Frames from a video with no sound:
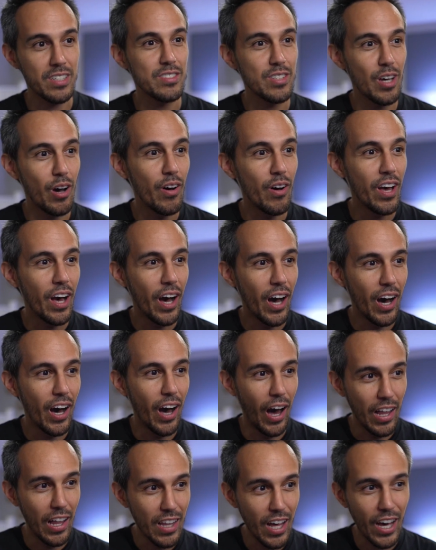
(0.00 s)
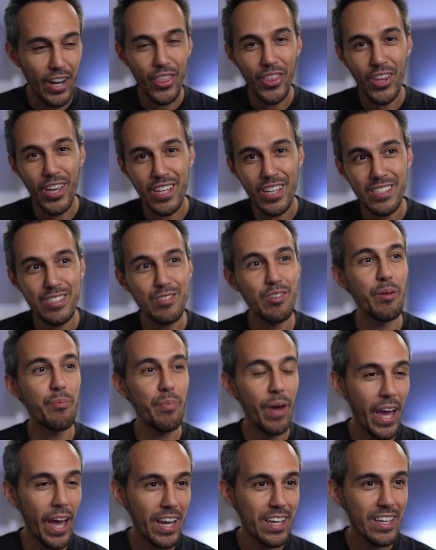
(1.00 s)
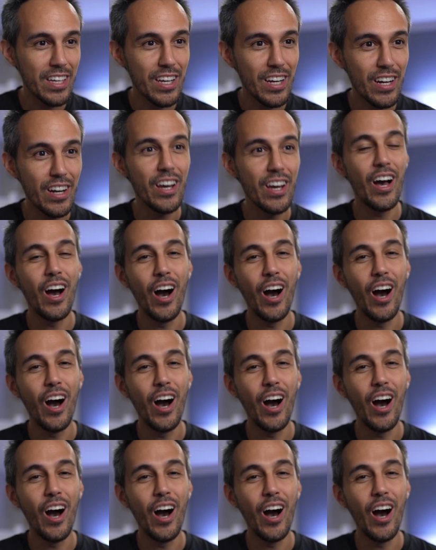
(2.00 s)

So a lot of things to unpack here.